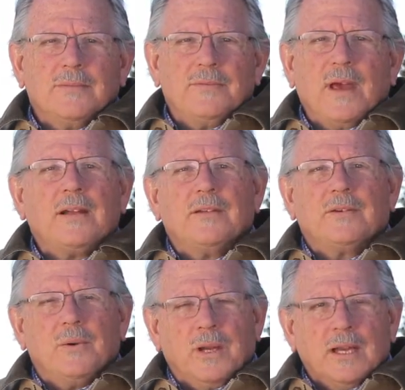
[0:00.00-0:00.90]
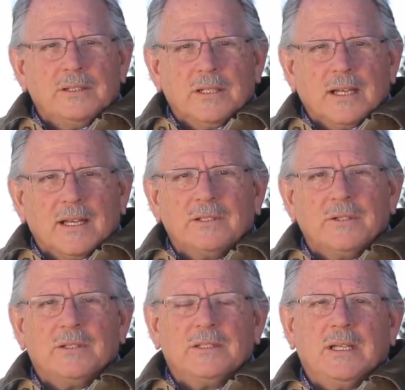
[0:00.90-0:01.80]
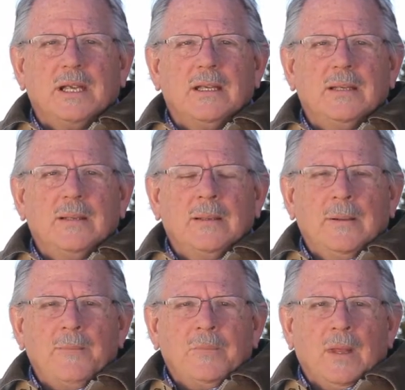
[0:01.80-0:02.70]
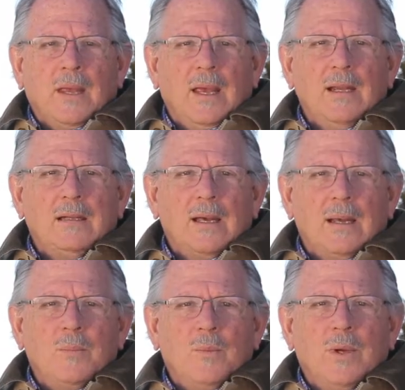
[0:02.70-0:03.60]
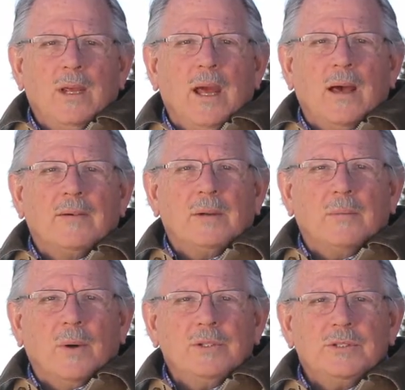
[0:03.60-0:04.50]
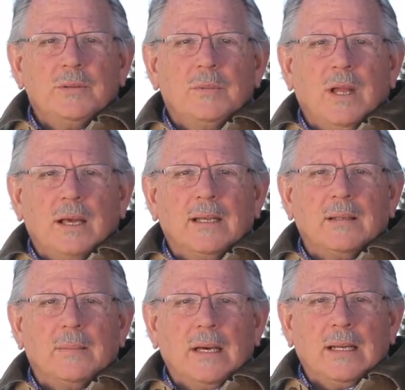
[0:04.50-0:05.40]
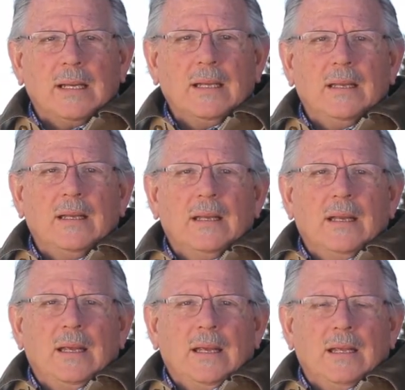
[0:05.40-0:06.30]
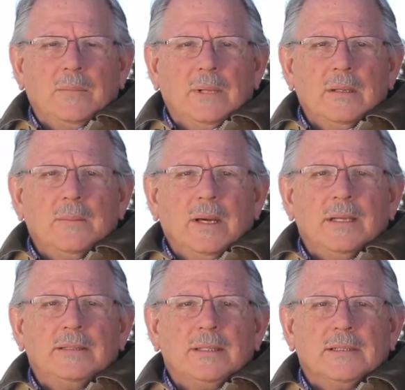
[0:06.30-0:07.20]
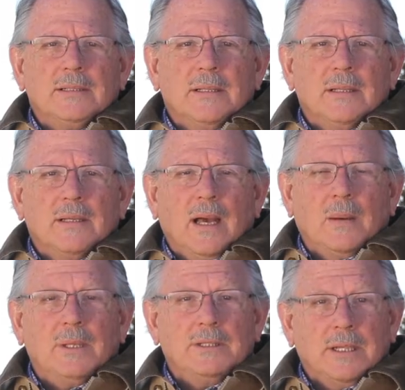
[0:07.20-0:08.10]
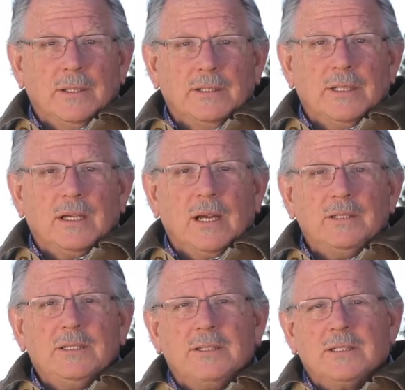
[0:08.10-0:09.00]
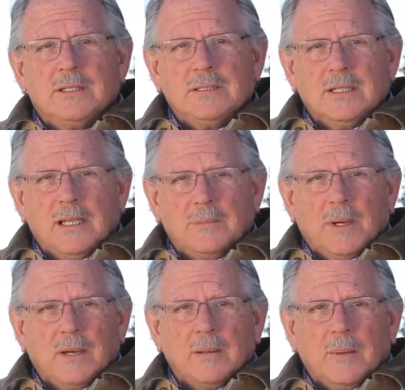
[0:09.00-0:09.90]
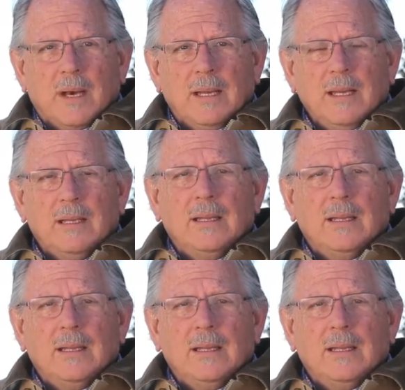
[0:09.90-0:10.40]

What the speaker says: fact of creation, I guess you could say. Anytime we have an emotional block in the body, it minimizes how much energy and consciousness is in that part of the body,